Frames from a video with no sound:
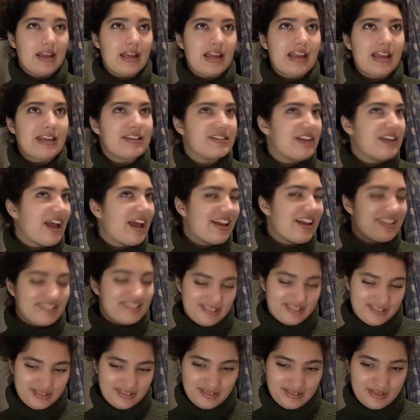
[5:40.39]
And
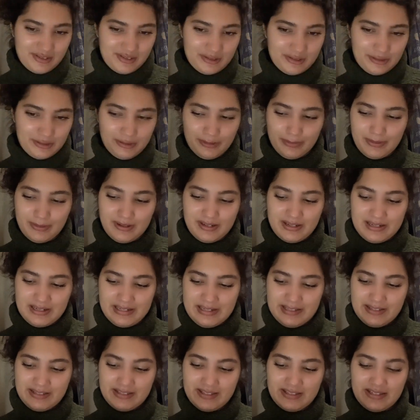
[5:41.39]
yes, slurping
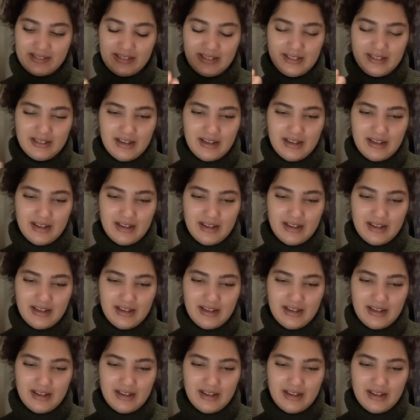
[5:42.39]
is seen